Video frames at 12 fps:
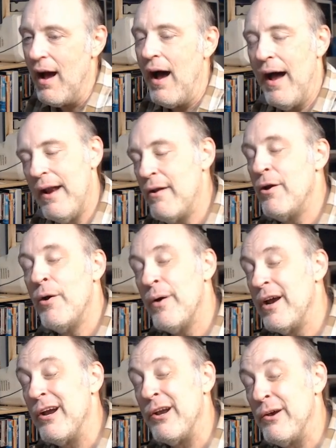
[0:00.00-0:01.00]
know what
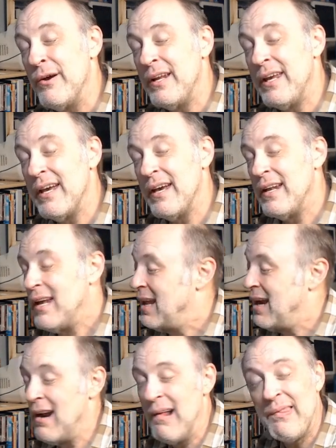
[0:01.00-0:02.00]
you're doing, kid, and
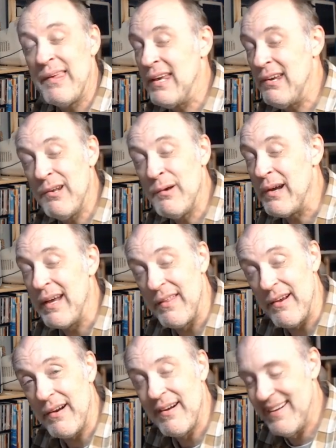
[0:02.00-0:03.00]
I don't think you do
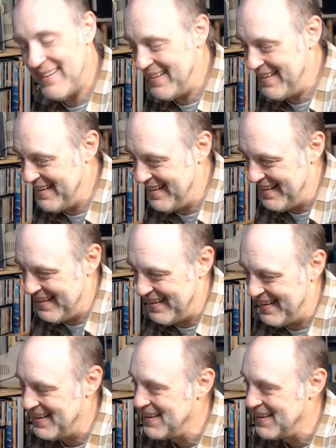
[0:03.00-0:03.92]
either.